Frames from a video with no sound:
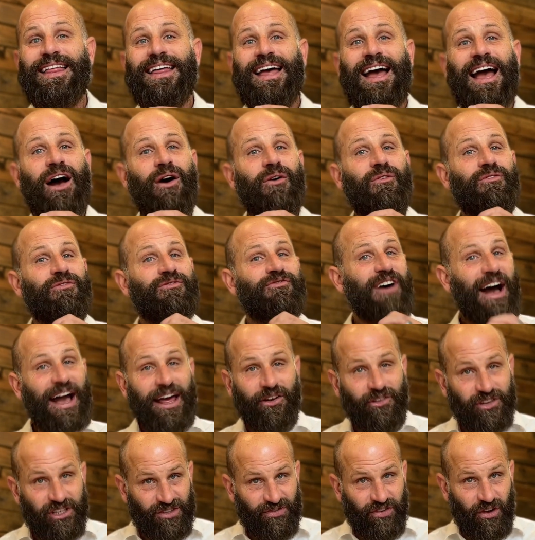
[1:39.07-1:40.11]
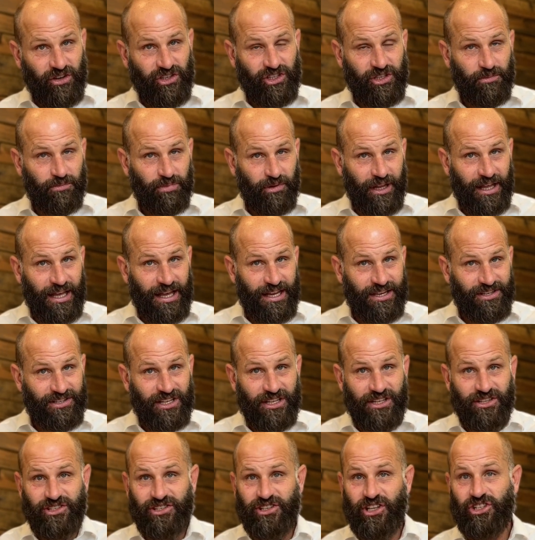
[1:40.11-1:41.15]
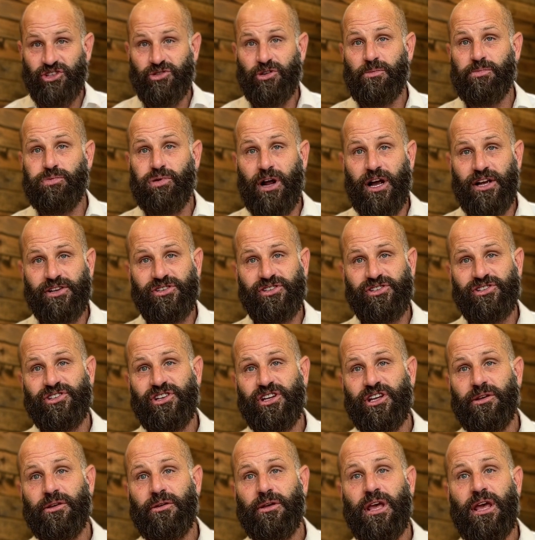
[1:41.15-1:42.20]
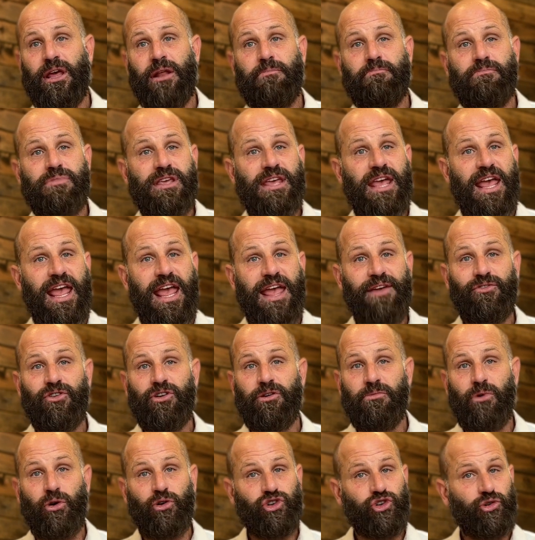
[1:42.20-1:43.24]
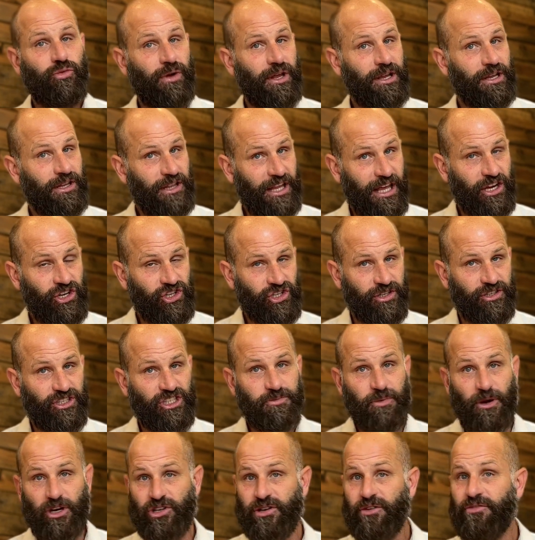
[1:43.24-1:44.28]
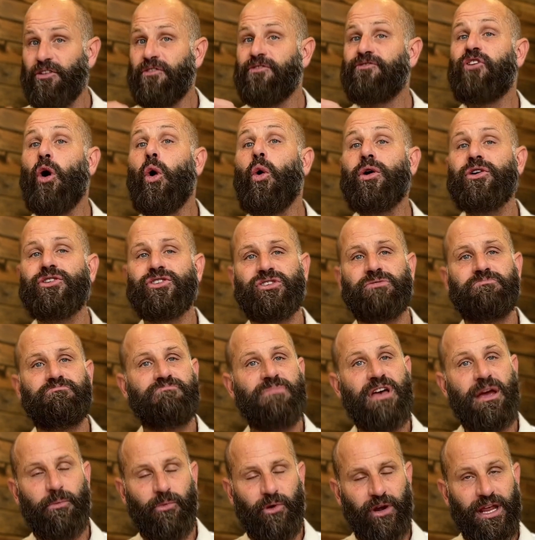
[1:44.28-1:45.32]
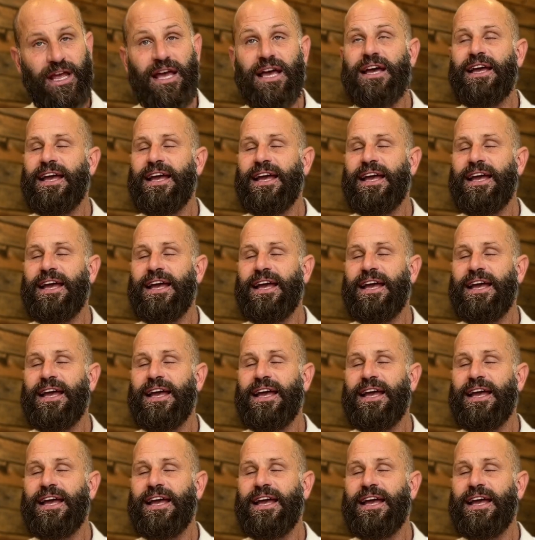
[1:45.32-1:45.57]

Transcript: how vital this function plays in sensory processing and behavior and emotional regulation, especially for focus and memory,